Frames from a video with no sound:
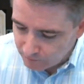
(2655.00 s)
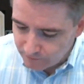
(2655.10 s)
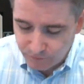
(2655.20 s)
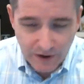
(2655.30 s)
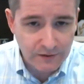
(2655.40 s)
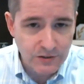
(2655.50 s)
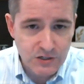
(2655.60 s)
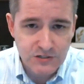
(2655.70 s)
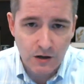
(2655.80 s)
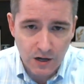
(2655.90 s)
frankly,
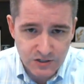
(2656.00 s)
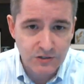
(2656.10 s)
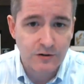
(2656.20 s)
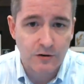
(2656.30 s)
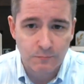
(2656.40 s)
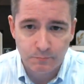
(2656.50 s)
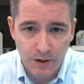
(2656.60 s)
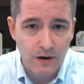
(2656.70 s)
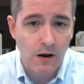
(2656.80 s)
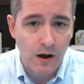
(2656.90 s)
just hustling your
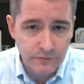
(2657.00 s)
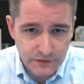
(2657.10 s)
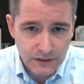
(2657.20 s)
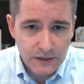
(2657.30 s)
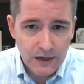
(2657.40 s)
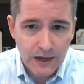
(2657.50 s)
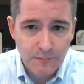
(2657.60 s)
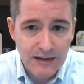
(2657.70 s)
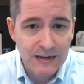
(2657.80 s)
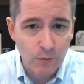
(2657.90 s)
butt off
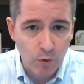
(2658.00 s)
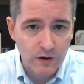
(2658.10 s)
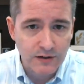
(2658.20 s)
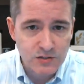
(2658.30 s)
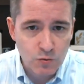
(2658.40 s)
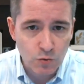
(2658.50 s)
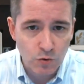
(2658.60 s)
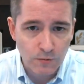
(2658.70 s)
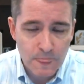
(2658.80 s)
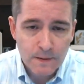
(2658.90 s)
and making it work in a school,